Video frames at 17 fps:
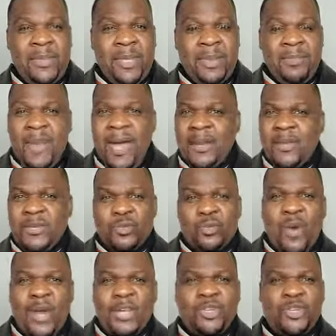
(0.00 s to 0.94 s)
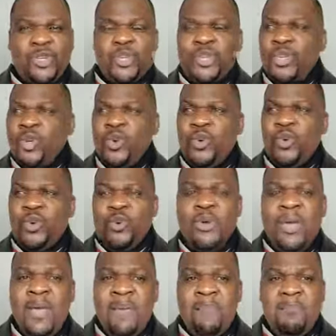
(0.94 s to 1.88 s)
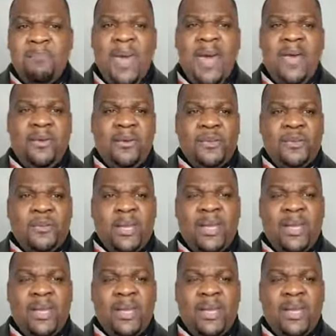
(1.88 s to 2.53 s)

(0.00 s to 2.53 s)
It matters what you do, matters